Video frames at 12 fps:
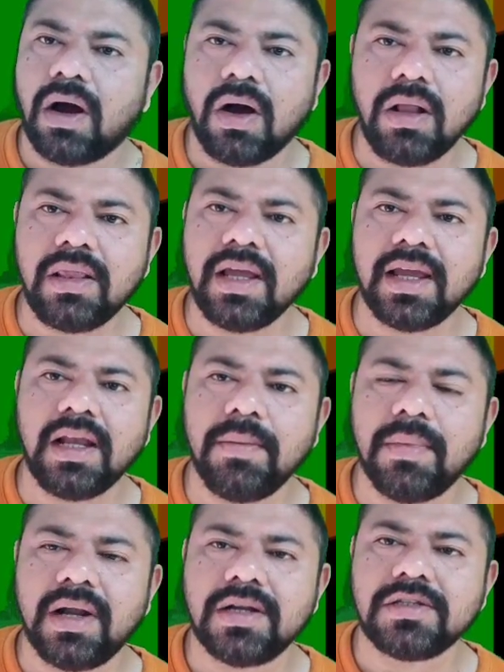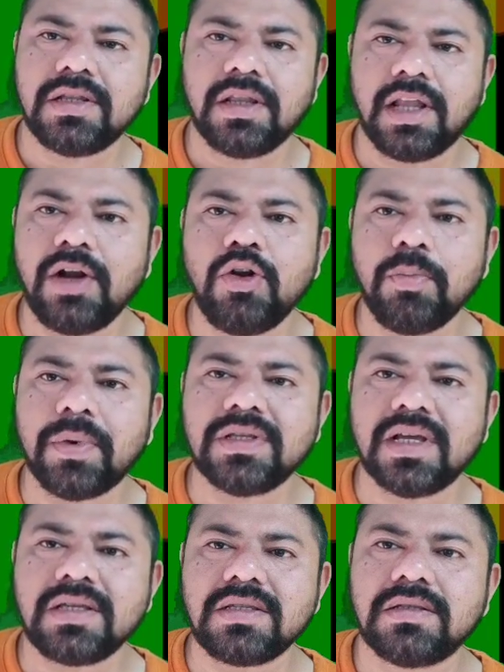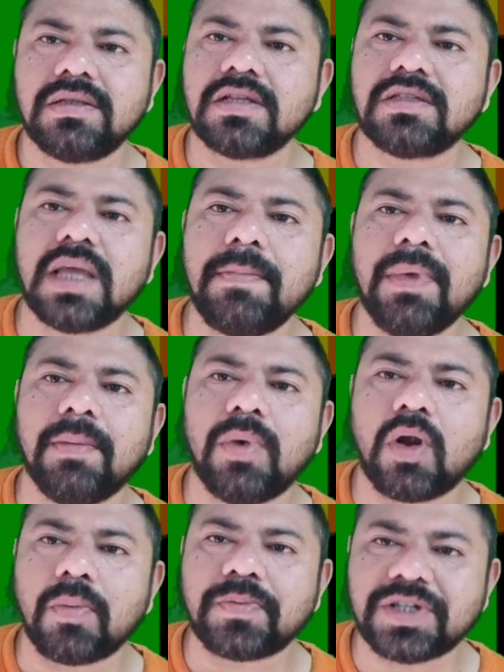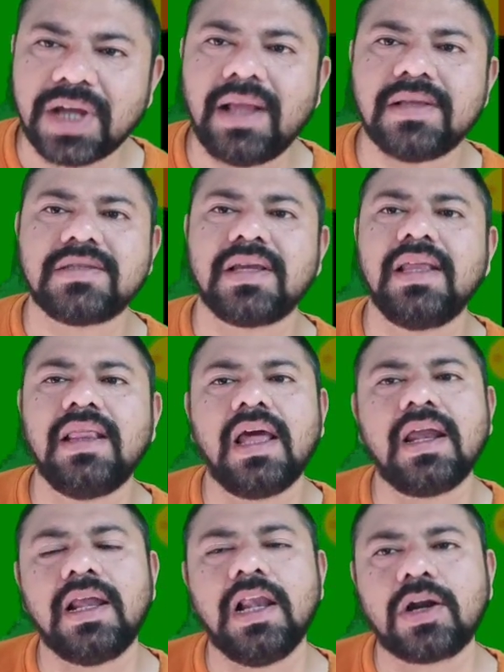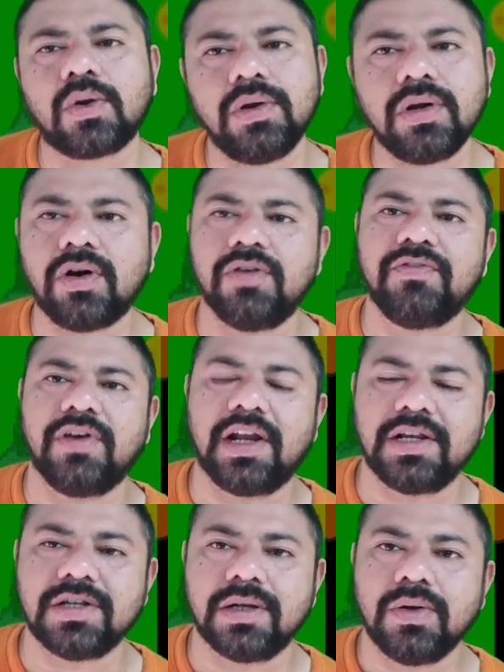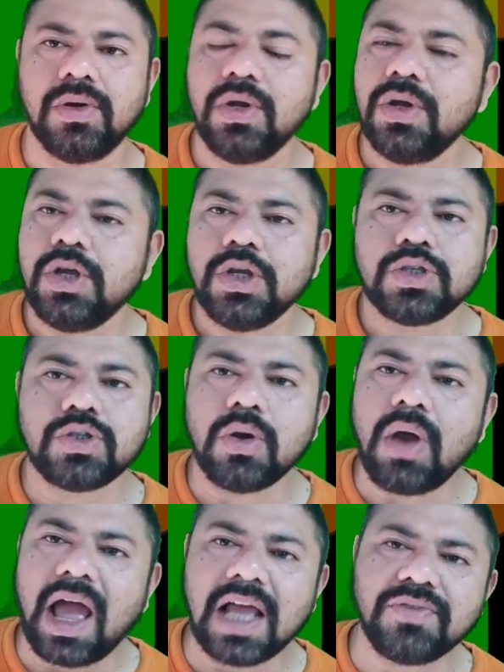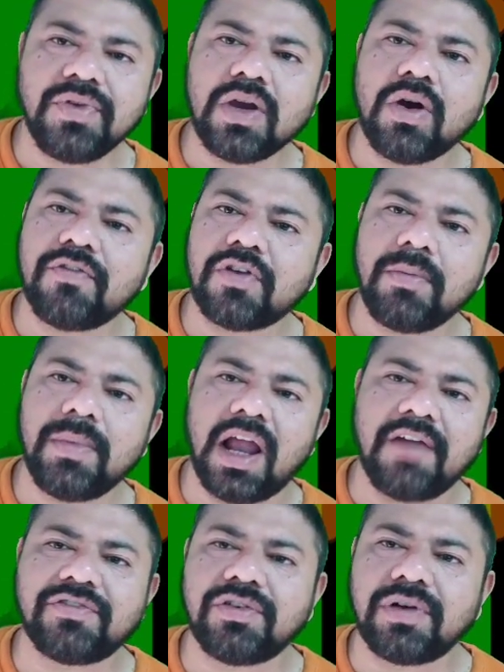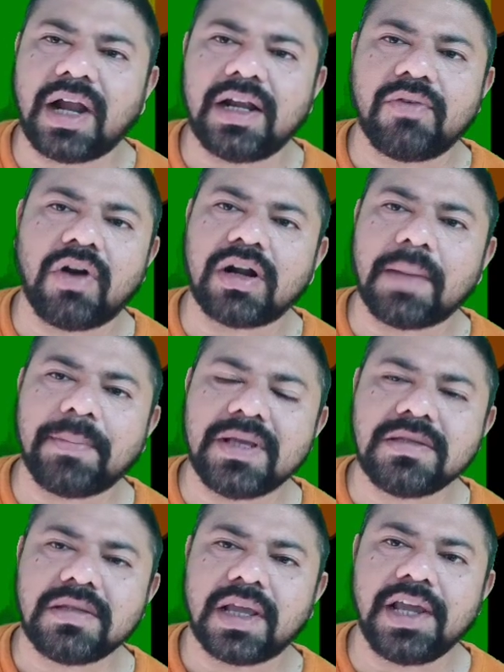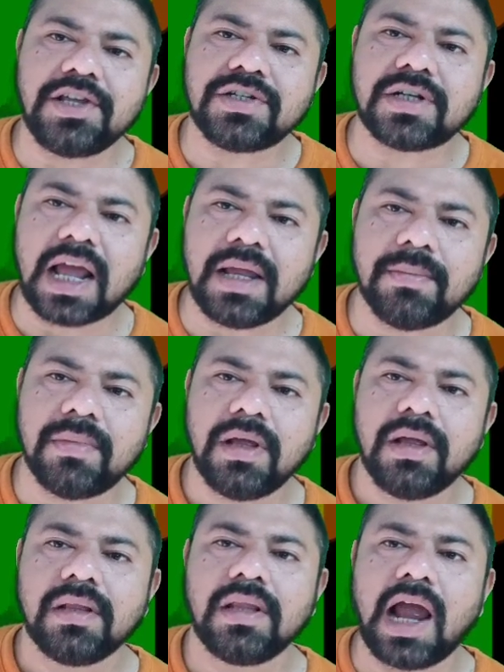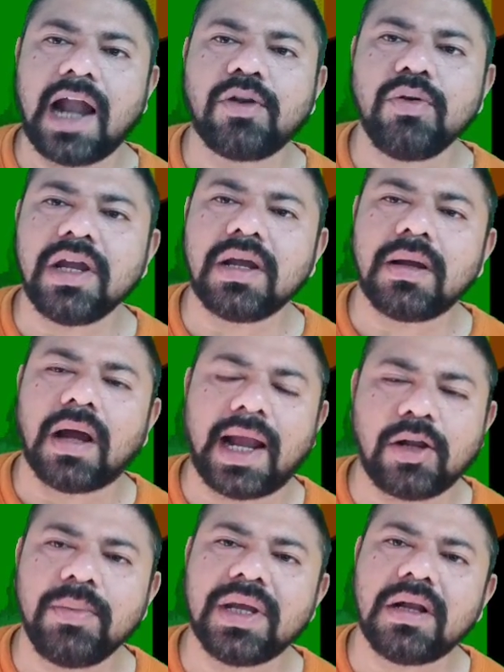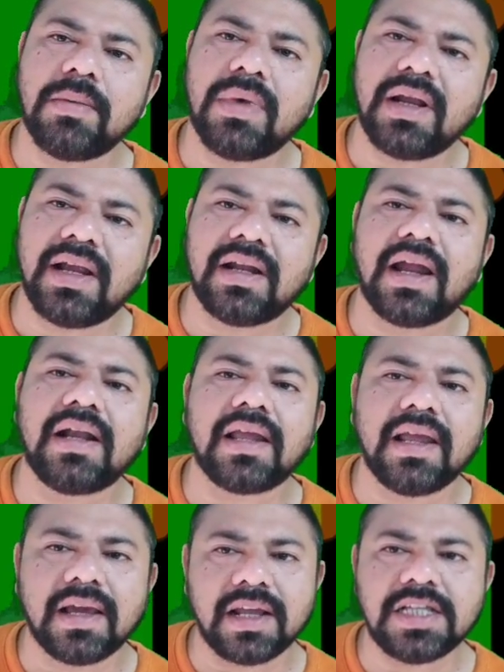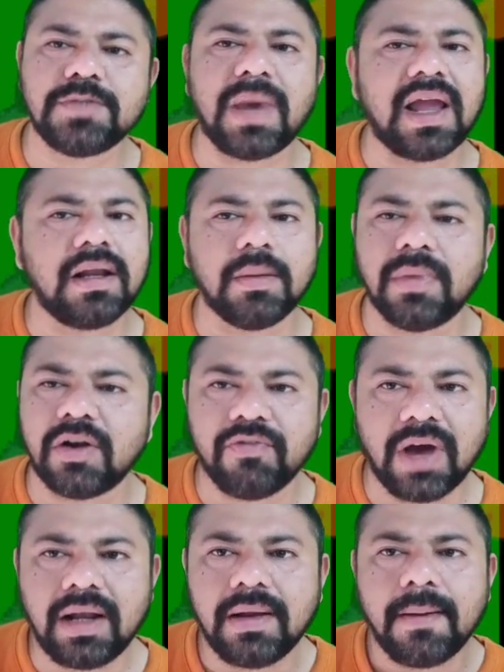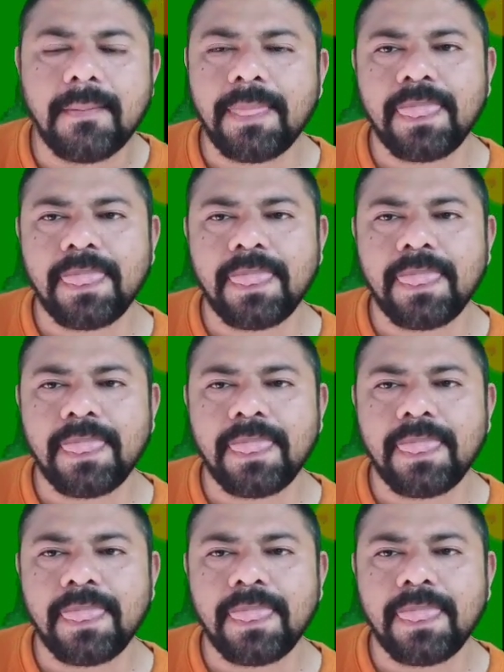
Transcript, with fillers: all the elements, they do possess the same number of shells in their electronic configuration. So as we go from left to right, what happens? Each time the atomic, atomic number, it gets increased by a number one.